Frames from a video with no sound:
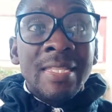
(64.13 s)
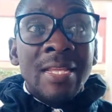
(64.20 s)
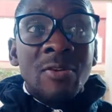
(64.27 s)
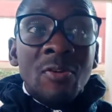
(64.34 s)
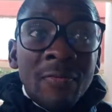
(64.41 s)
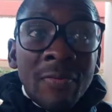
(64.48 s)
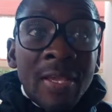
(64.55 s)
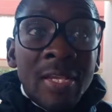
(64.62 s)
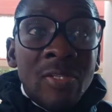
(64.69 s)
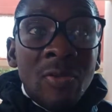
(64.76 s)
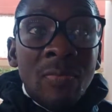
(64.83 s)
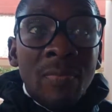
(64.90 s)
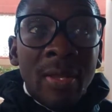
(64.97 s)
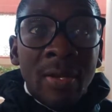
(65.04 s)
the
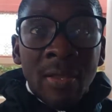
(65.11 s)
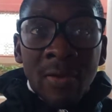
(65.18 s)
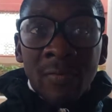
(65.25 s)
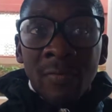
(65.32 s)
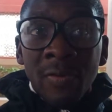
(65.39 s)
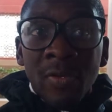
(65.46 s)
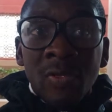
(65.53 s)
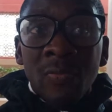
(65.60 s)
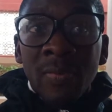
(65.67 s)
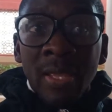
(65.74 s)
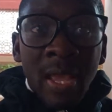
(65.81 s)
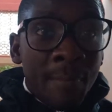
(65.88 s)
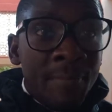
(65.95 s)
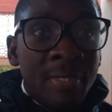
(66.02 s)
notification bell for you to be
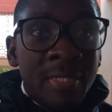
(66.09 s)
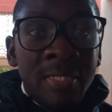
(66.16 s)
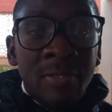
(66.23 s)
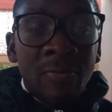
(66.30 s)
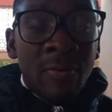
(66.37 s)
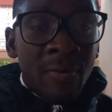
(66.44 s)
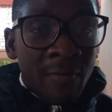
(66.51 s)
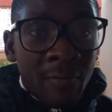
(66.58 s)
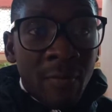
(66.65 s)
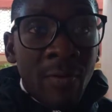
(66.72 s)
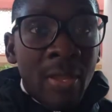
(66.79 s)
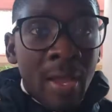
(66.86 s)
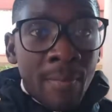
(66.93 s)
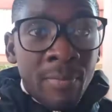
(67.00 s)
updated whenever
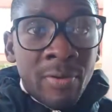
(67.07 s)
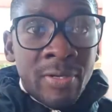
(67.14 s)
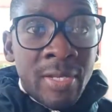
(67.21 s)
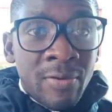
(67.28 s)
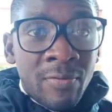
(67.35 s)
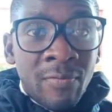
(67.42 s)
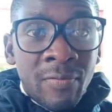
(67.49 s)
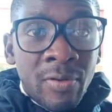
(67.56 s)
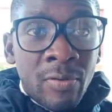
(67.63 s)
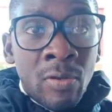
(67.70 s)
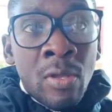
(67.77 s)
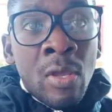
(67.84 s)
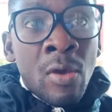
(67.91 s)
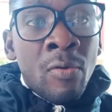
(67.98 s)
we upload a new video.
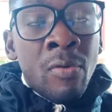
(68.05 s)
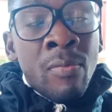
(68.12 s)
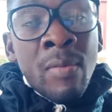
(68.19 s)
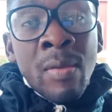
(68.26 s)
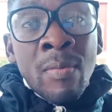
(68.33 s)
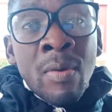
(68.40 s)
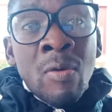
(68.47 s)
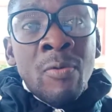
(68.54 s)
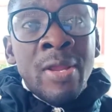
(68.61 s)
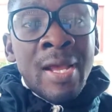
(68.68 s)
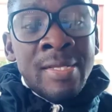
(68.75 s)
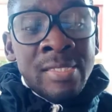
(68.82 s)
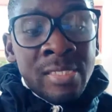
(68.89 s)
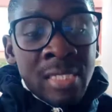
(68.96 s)
Remember, we
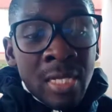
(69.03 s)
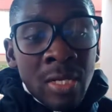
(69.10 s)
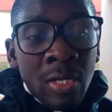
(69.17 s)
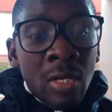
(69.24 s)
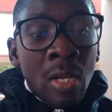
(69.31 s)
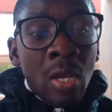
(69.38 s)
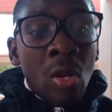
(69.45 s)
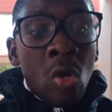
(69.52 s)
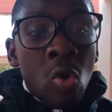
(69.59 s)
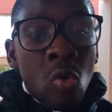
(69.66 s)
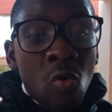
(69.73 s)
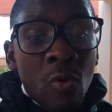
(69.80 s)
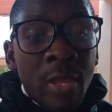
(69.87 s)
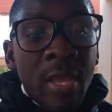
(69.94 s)
are still
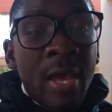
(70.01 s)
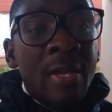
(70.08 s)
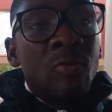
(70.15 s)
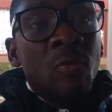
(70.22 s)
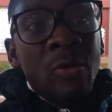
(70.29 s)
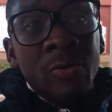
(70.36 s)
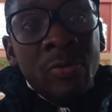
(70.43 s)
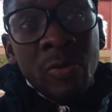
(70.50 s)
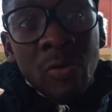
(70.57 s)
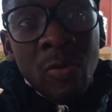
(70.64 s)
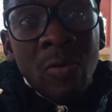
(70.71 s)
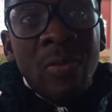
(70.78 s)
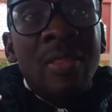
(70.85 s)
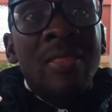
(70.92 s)
looking at what we
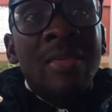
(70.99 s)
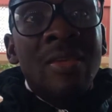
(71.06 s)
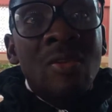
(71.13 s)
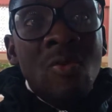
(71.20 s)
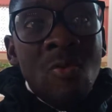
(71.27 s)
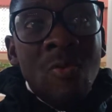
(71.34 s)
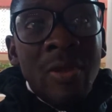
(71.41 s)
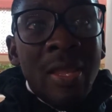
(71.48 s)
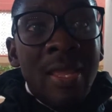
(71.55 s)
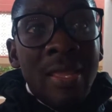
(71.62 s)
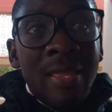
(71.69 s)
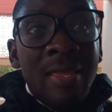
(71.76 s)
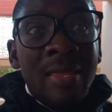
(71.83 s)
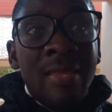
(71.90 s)
call the
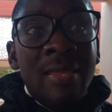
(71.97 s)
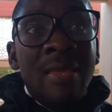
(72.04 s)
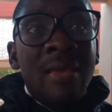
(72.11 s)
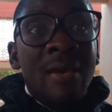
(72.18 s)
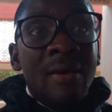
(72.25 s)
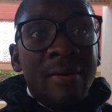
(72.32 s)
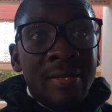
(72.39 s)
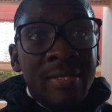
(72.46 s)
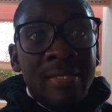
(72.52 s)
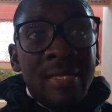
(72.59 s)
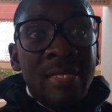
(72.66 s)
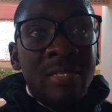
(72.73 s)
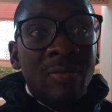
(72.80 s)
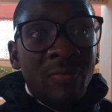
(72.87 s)
UAE
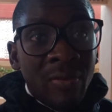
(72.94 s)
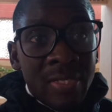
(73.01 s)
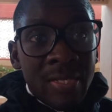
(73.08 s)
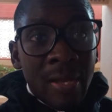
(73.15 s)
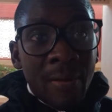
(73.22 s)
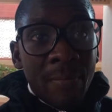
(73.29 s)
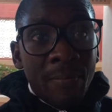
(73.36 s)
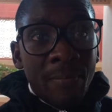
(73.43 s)
residence visa.